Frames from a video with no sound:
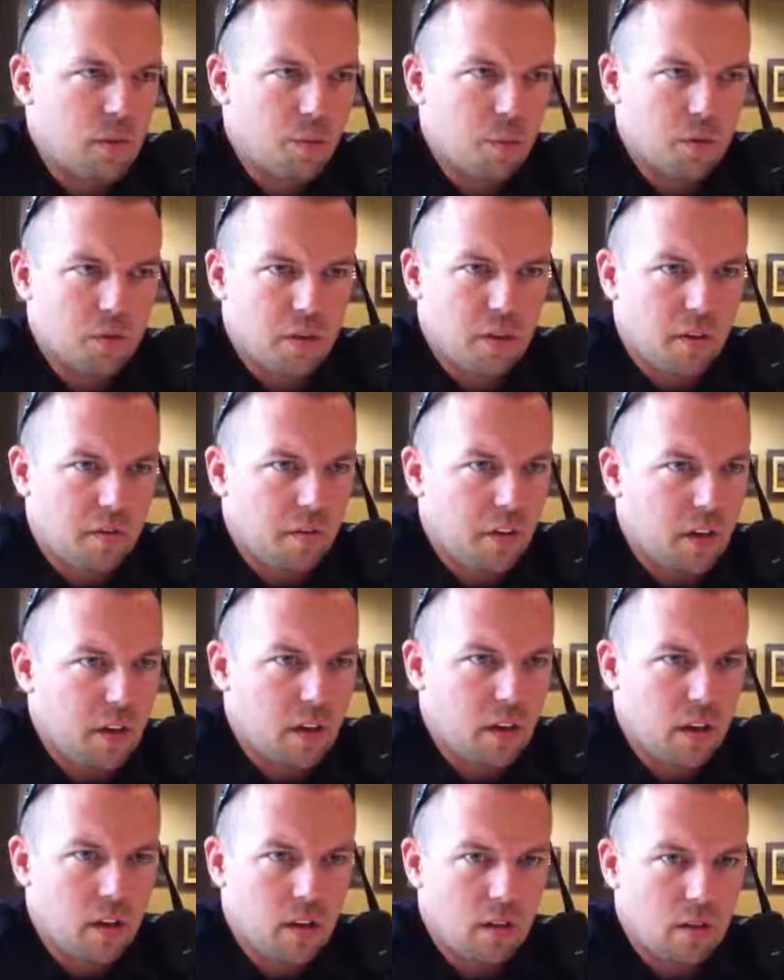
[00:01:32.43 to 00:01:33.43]
simple stuff
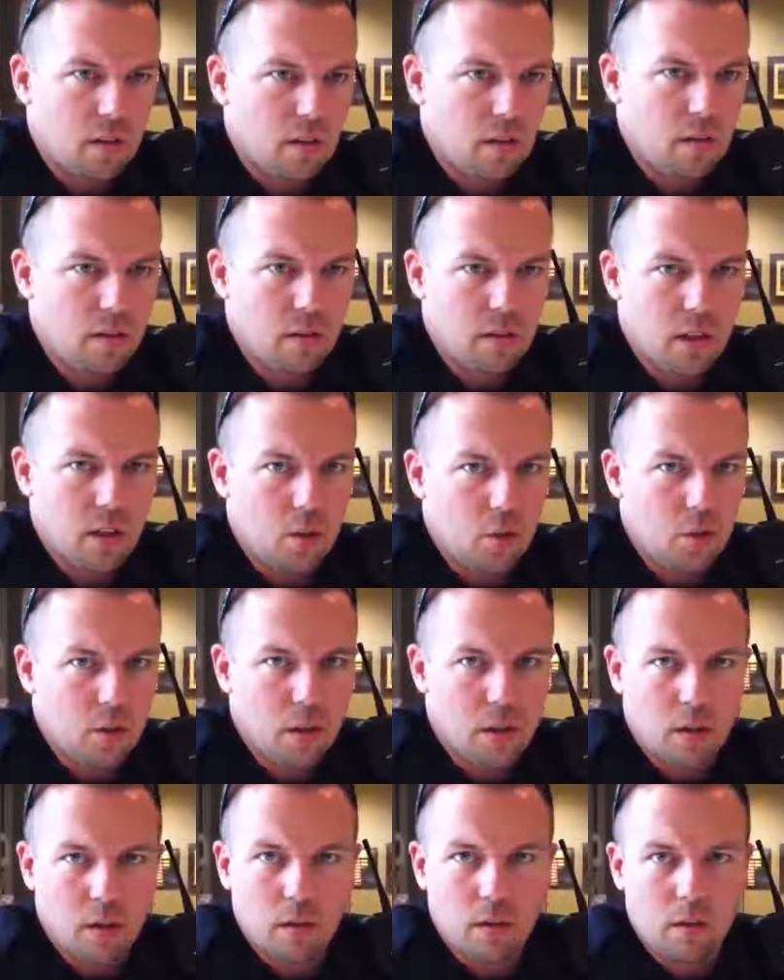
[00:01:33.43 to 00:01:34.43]
like
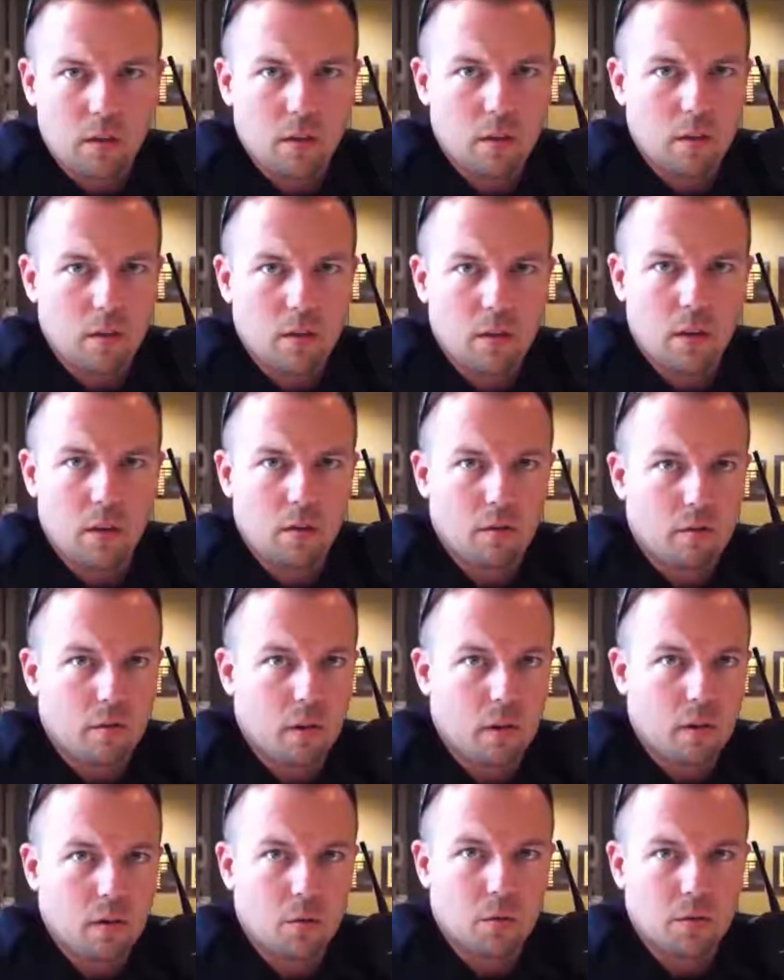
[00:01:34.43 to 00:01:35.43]
yielding to other
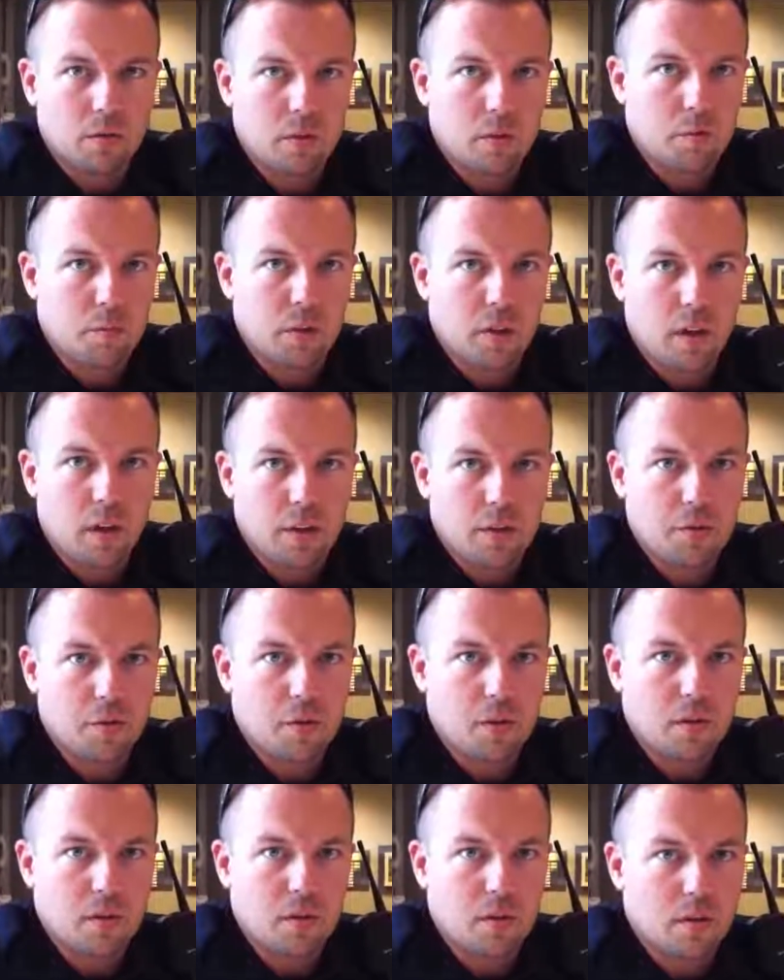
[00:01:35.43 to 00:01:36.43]
vehicles and
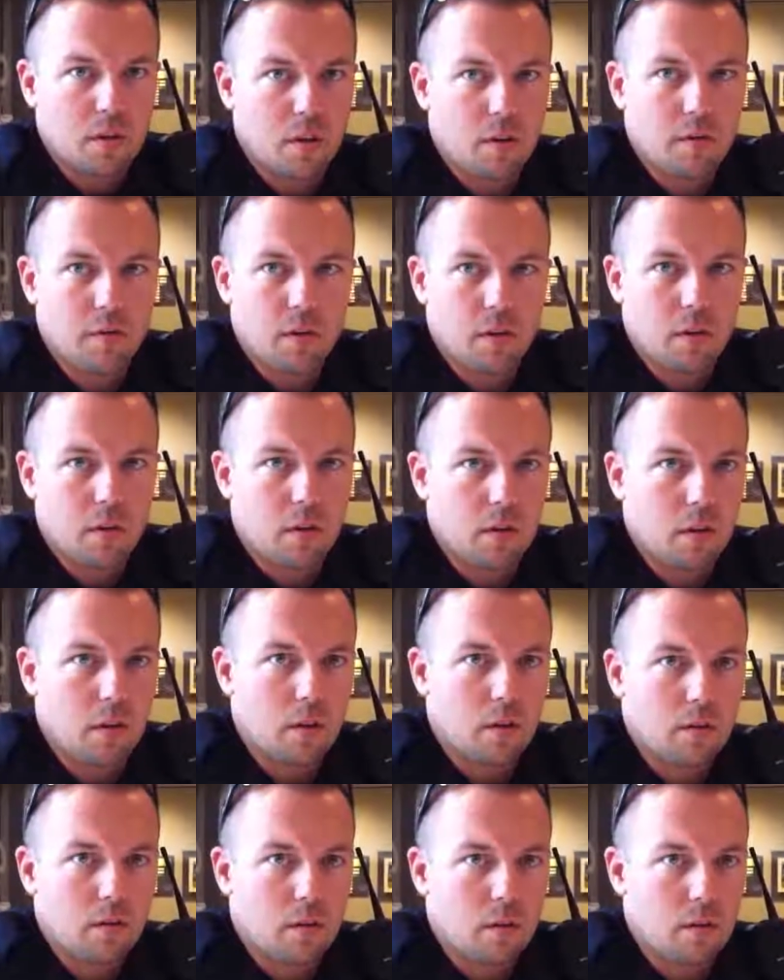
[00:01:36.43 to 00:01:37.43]
pedestrians and stuff that
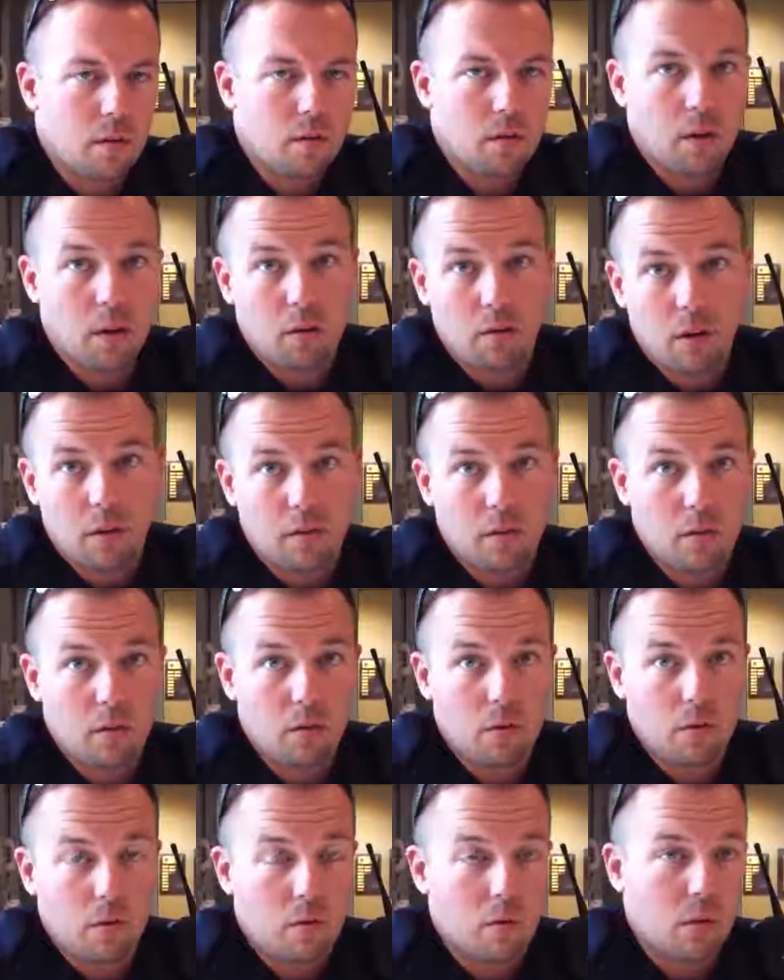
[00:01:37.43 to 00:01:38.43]
they don't have to
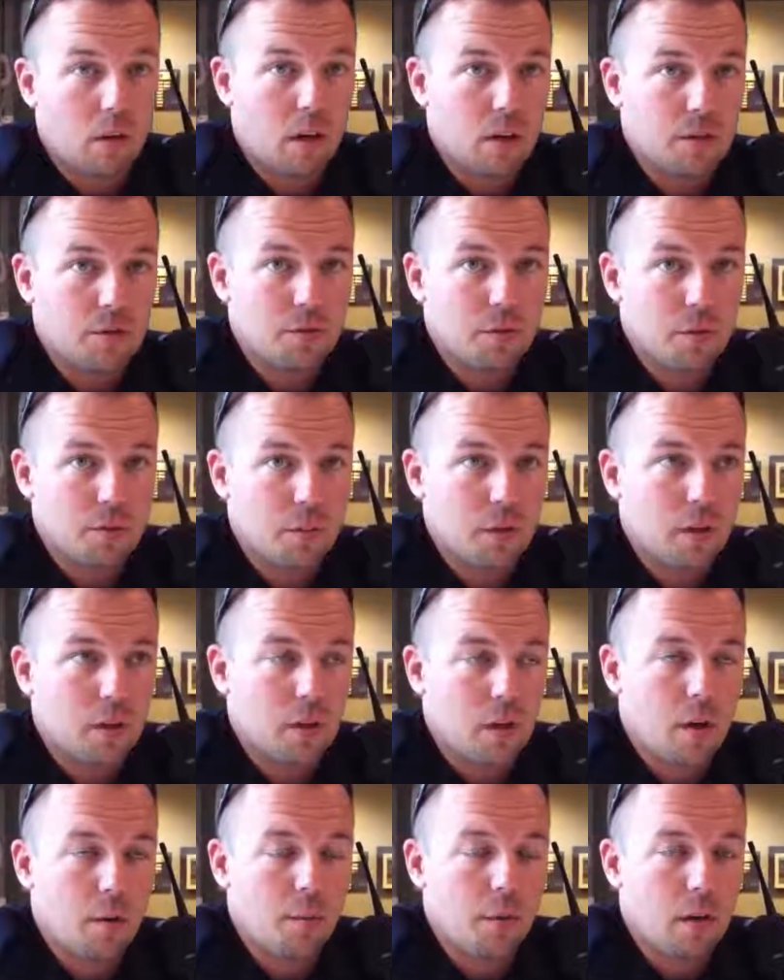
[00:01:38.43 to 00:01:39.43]
do in their country, but
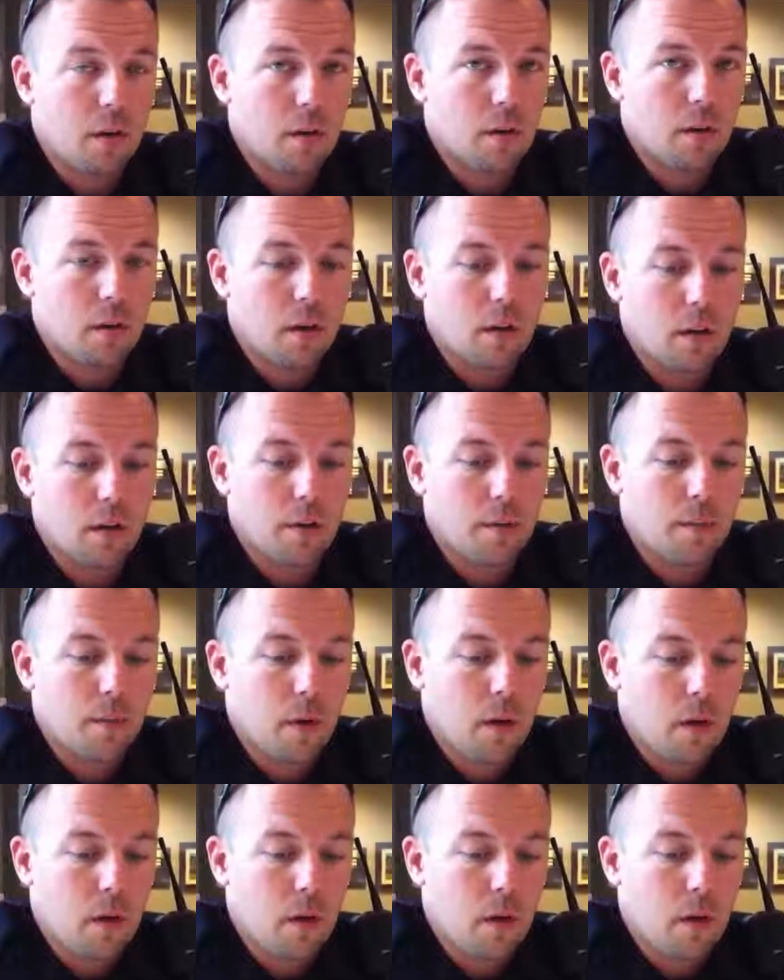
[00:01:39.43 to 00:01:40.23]
they come here and